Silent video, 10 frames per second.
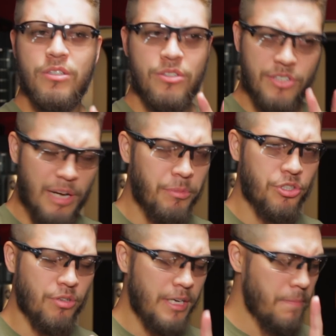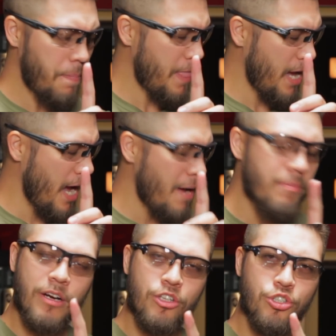To demonstrate, I'm
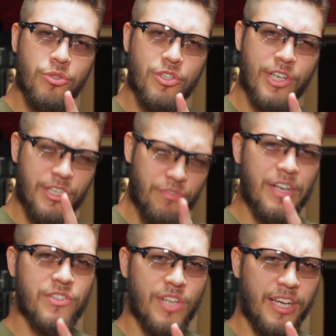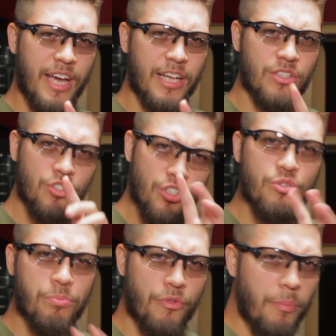not going to shoot this gun as fast as I can, just
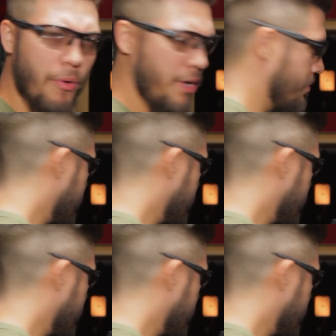to prove a point.